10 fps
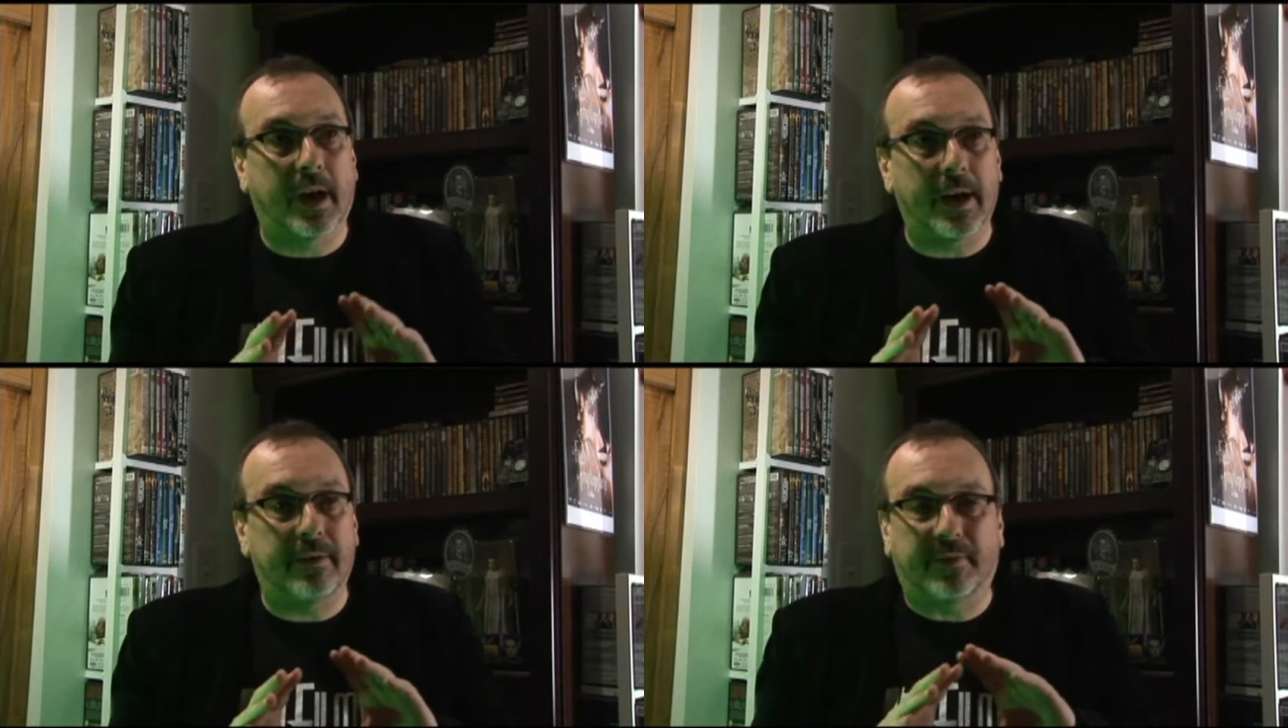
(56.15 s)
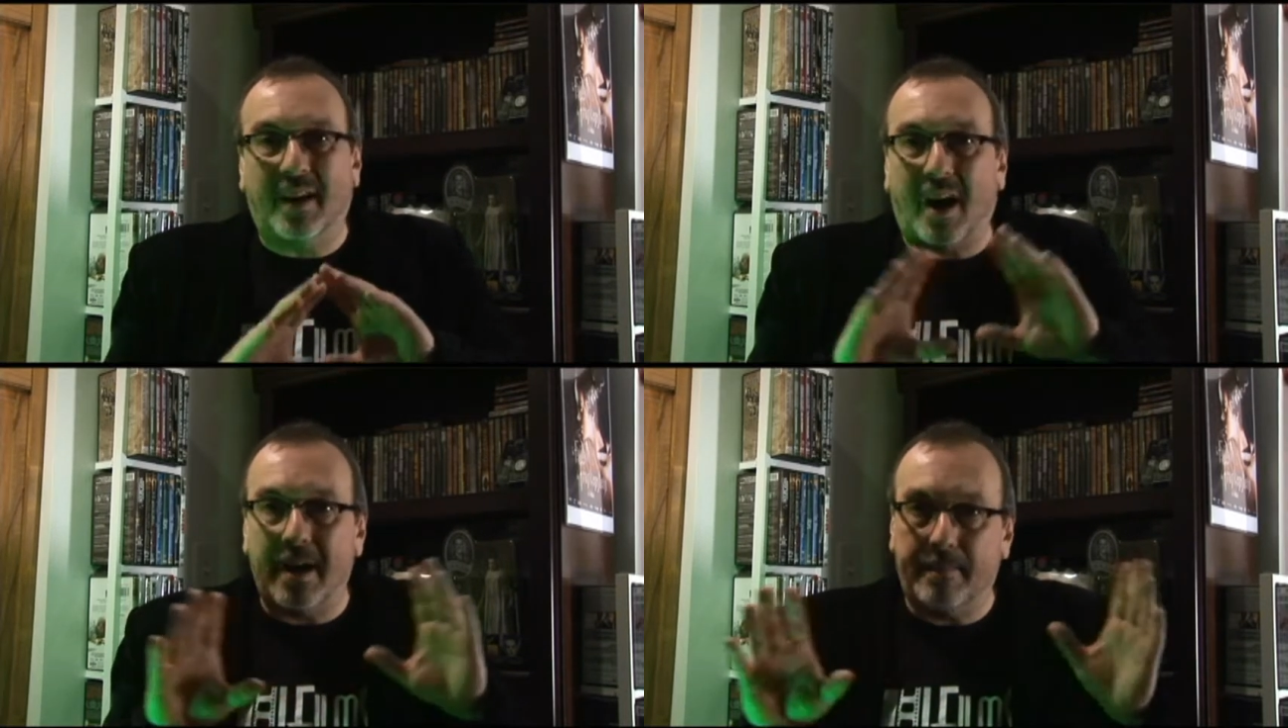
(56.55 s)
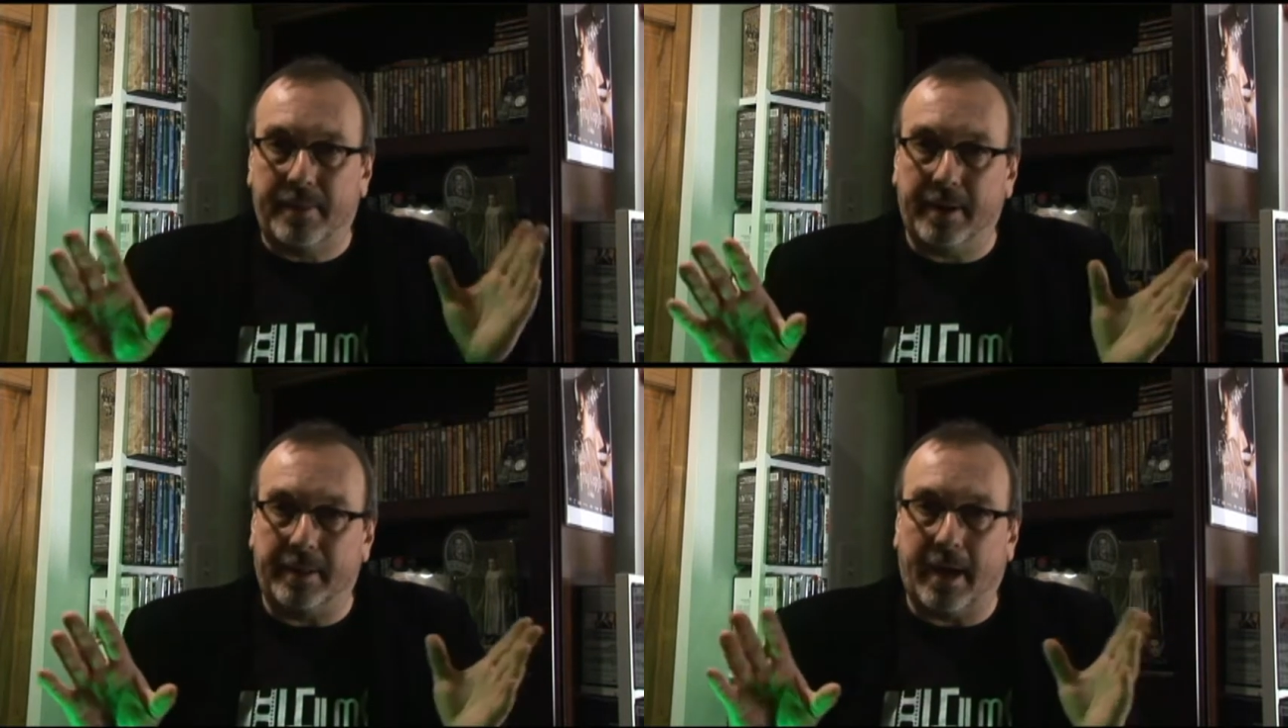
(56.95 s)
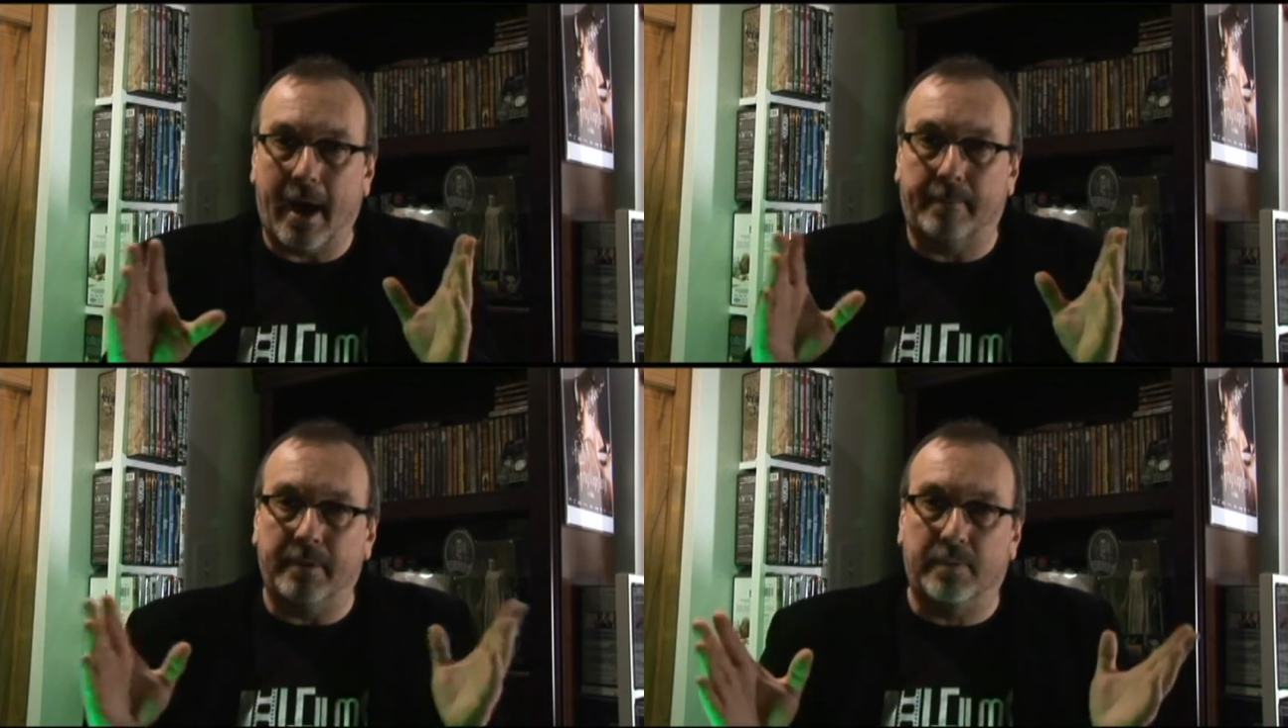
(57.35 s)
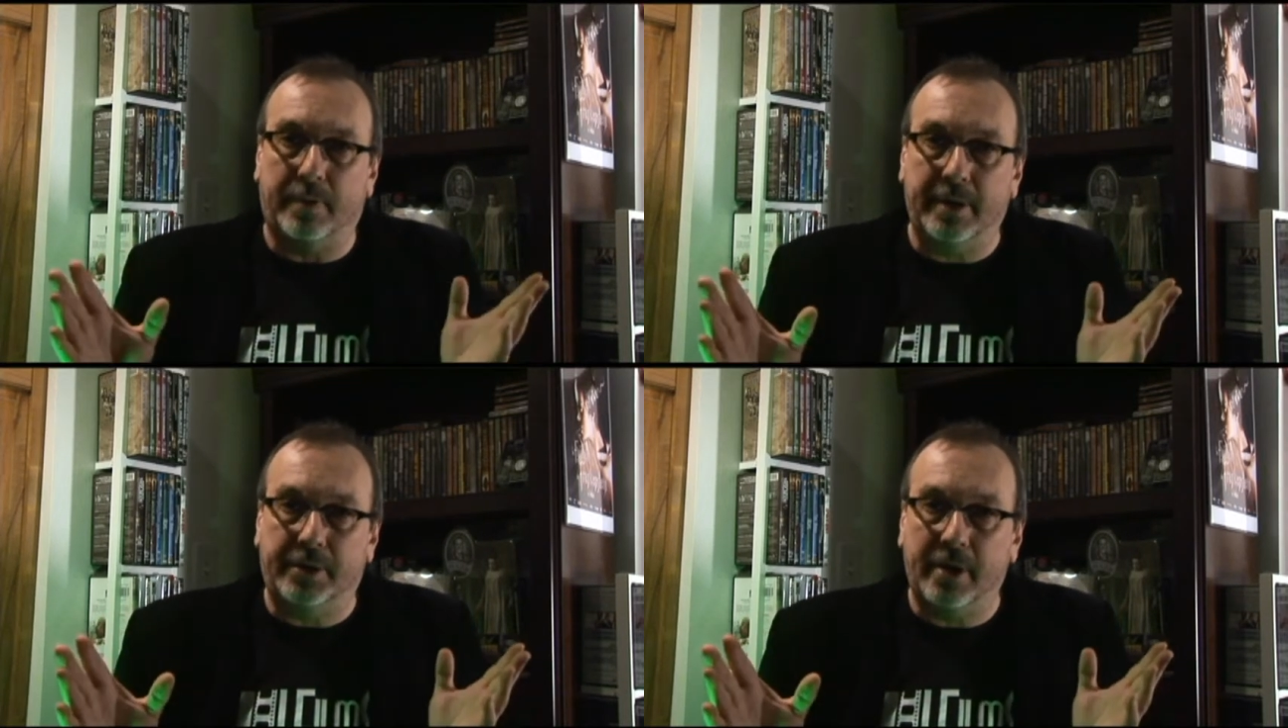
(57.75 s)
kind of time thing that happens
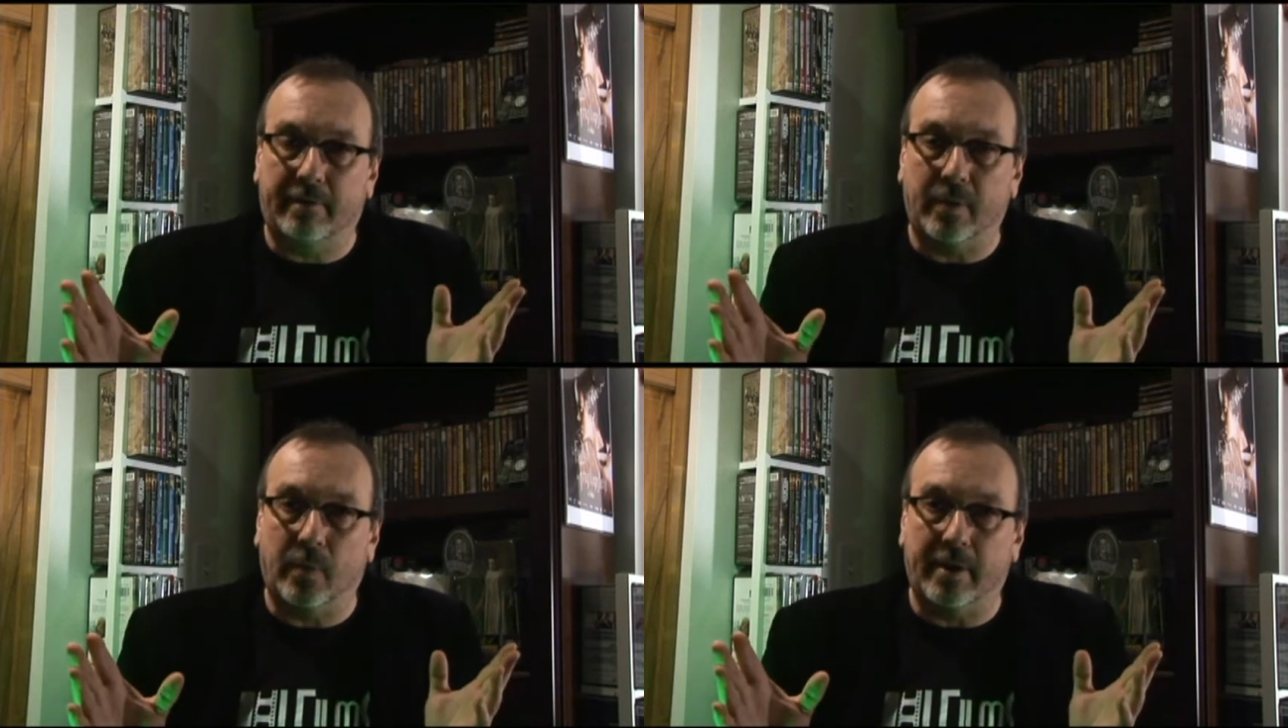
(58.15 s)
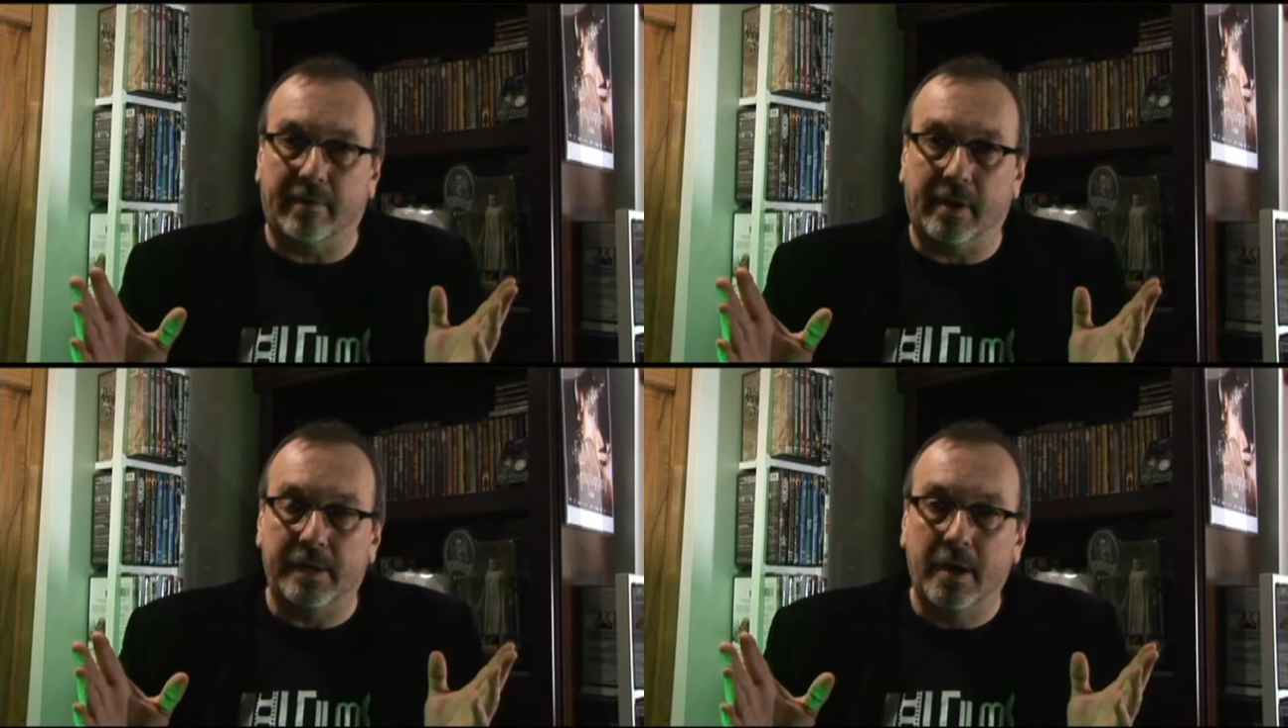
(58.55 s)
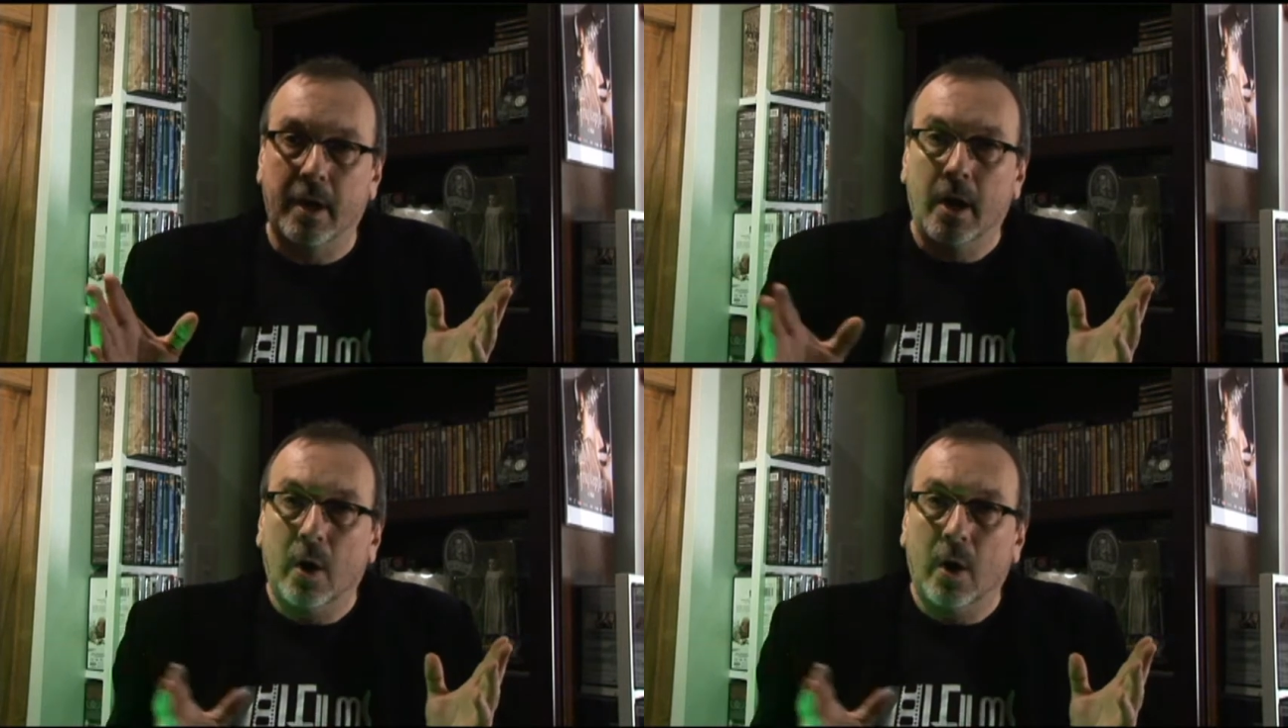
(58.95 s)
with each and every one of us,